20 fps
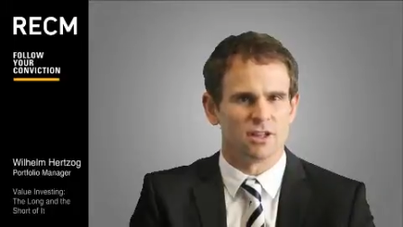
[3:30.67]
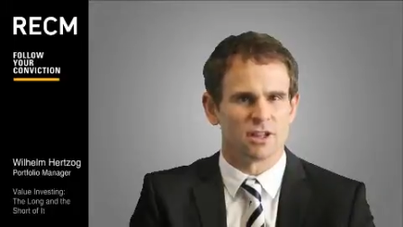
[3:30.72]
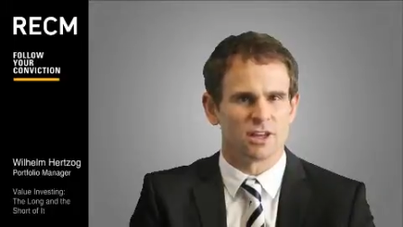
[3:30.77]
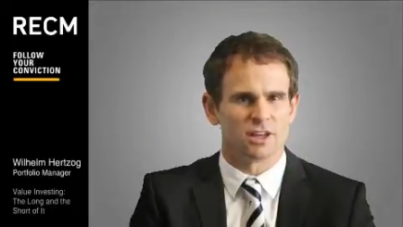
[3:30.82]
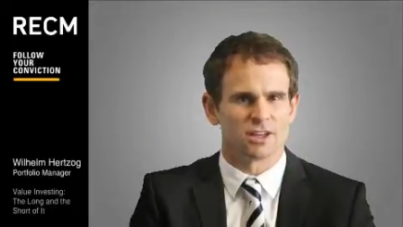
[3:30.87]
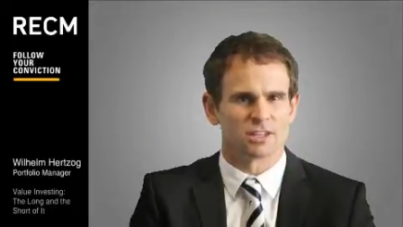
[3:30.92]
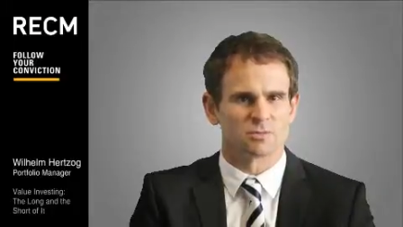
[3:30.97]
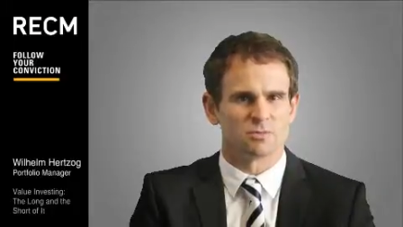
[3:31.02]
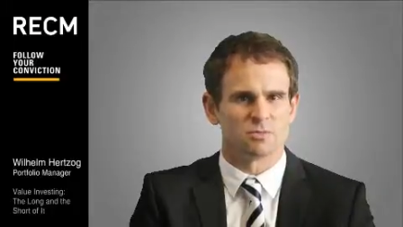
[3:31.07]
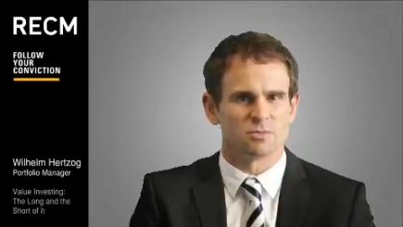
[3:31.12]

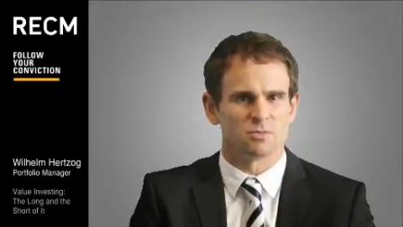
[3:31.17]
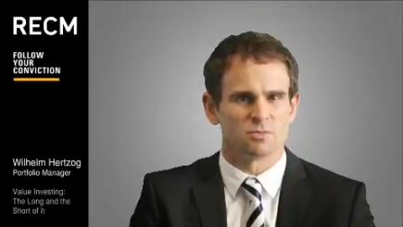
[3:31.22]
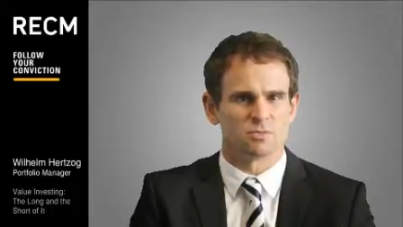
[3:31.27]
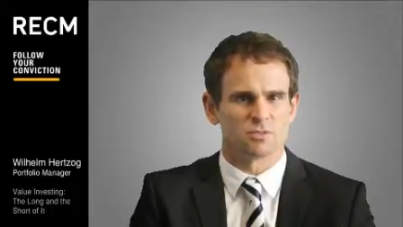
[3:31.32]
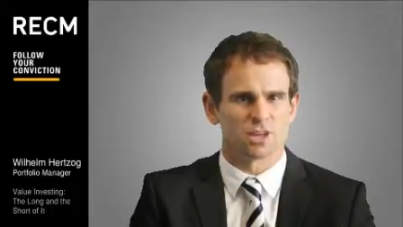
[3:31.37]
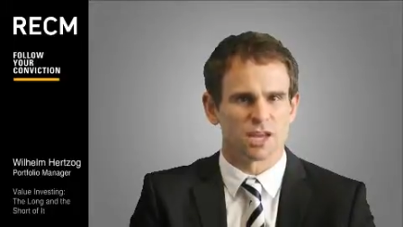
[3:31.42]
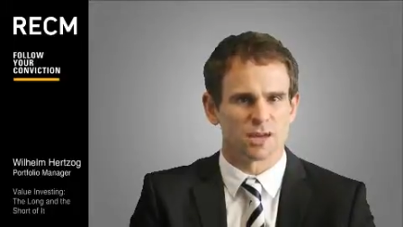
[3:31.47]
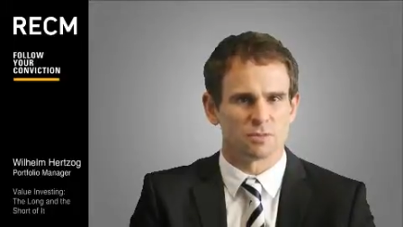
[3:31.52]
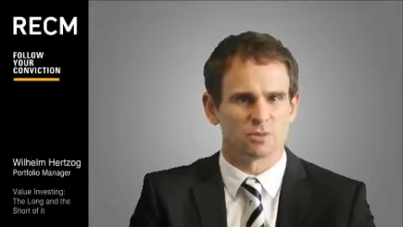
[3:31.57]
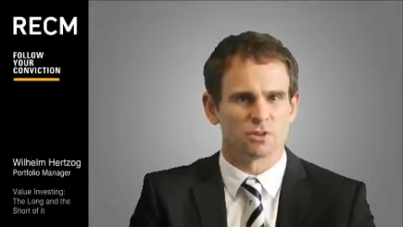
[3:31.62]
has
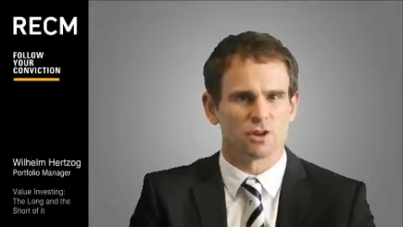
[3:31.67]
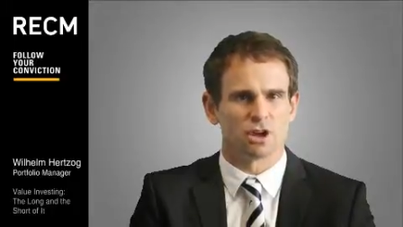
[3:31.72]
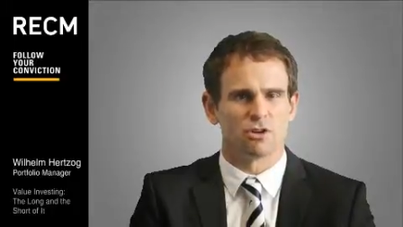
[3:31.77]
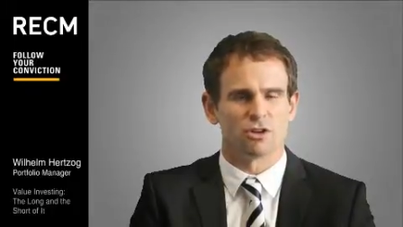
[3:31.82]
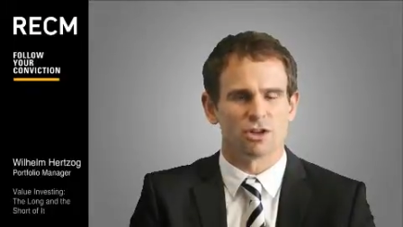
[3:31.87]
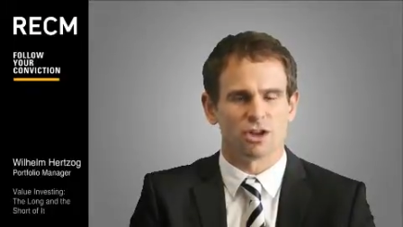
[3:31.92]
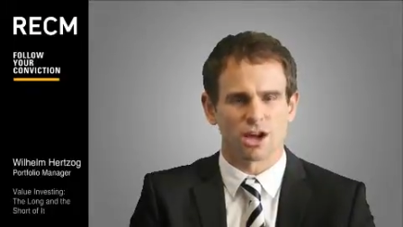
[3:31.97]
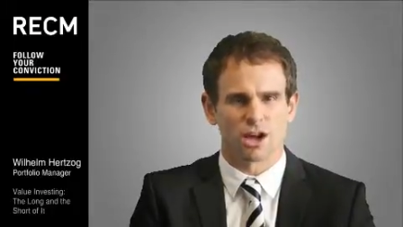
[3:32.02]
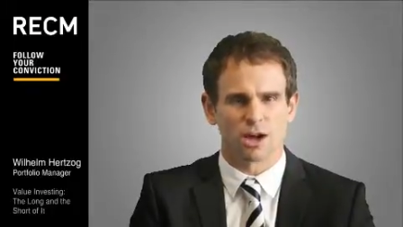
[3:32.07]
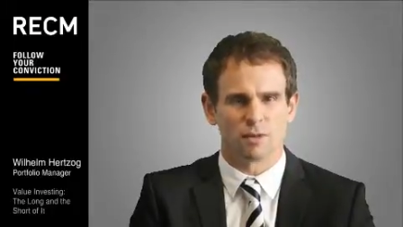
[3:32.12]
kept
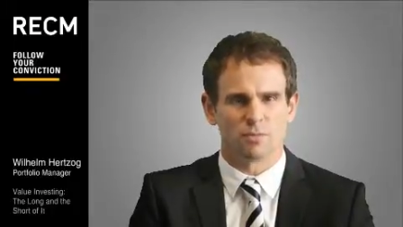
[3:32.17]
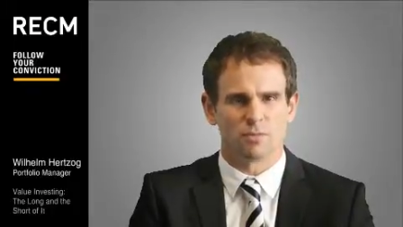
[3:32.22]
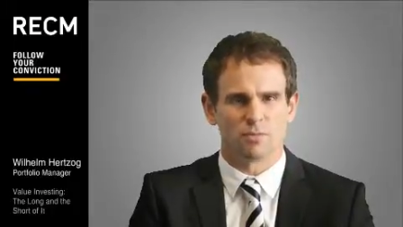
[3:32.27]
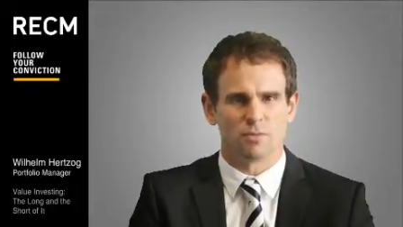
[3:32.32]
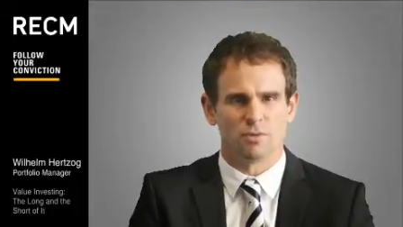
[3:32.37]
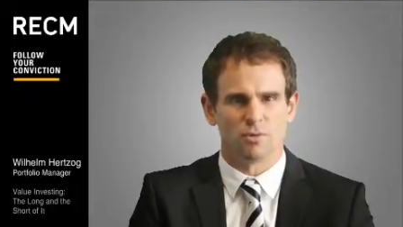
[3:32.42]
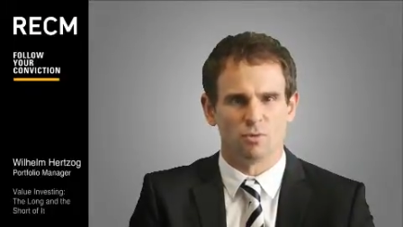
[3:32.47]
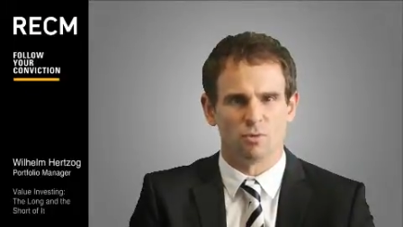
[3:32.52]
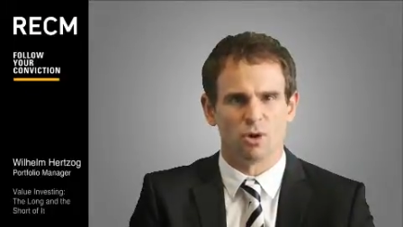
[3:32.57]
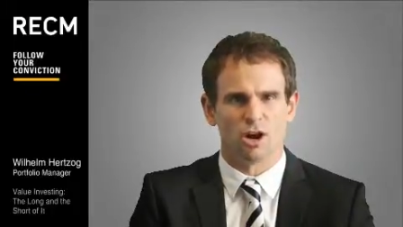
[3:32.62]
going up,
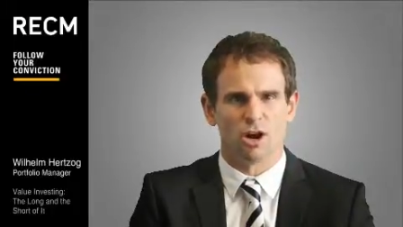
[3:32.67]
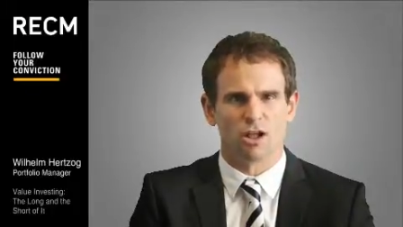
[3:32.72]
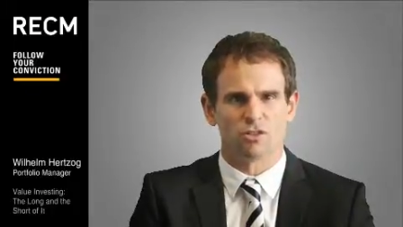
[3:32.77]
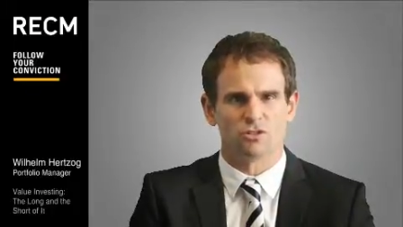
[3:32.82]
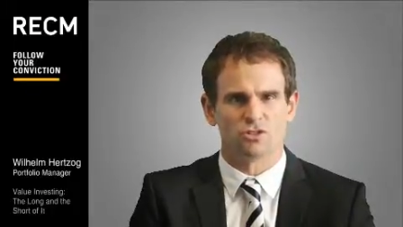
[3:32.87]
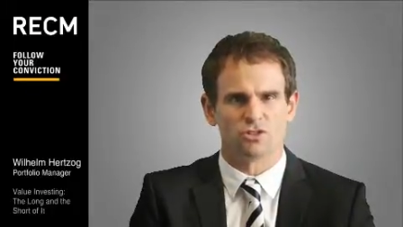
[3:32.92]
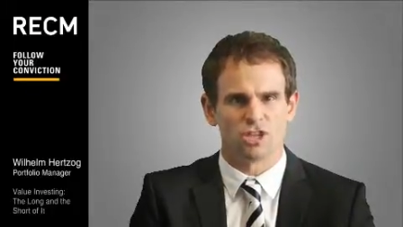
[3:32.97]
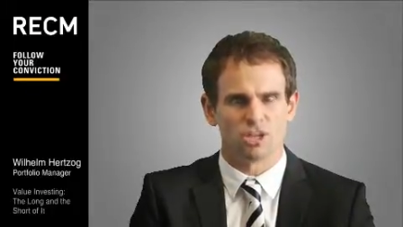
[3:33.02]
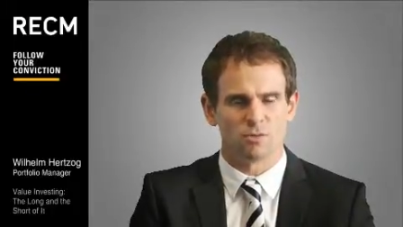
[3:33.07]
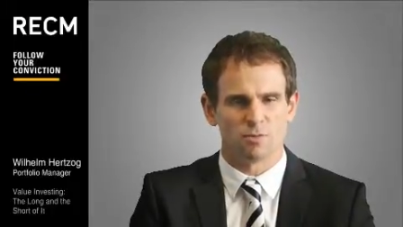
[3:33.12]
while
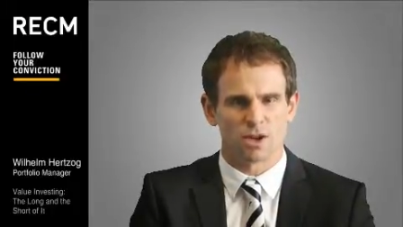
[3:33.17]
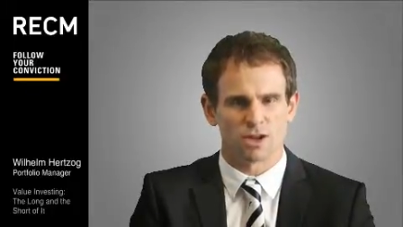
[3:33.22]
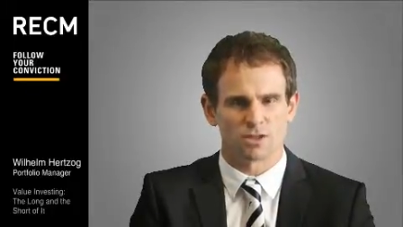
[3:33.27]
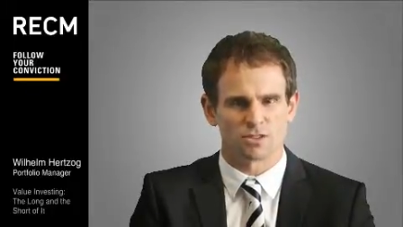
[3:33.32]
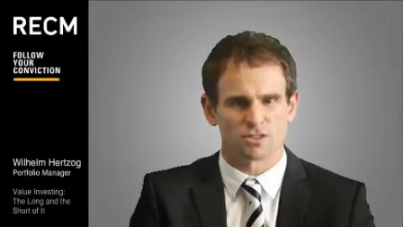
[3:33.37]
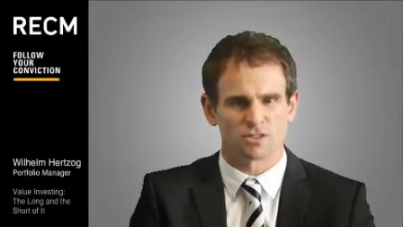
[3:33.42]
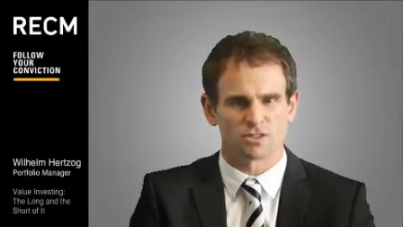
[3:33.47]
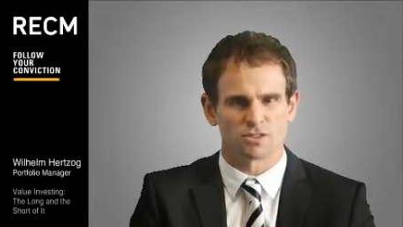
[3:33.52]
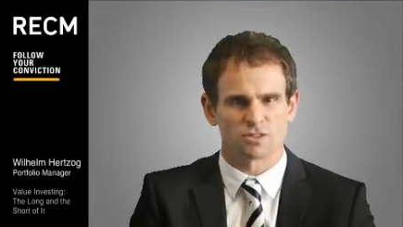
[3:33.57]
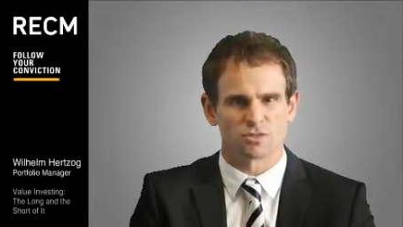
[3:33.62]
cheap
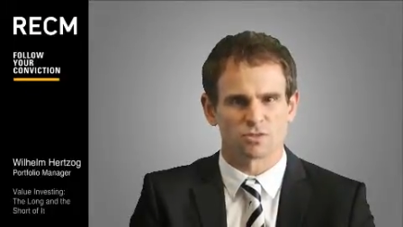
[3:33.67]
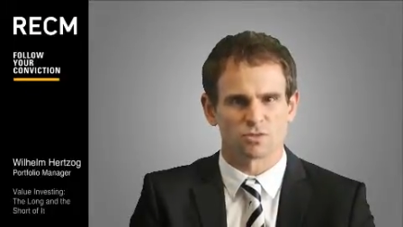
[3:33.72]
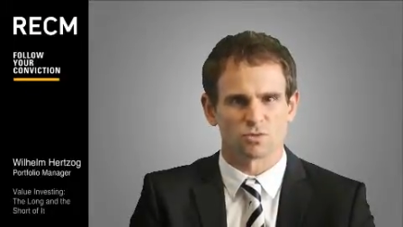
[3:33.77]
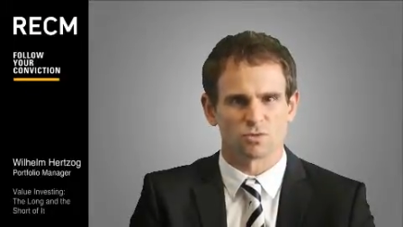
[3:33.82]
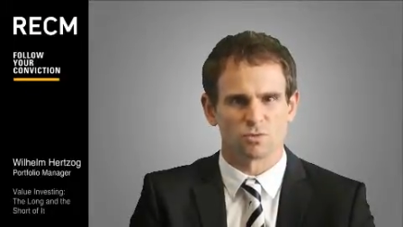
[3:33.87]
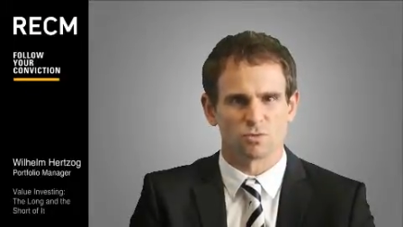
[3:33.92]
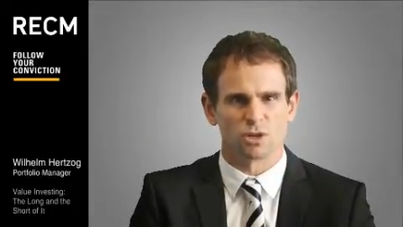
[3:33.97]
assets,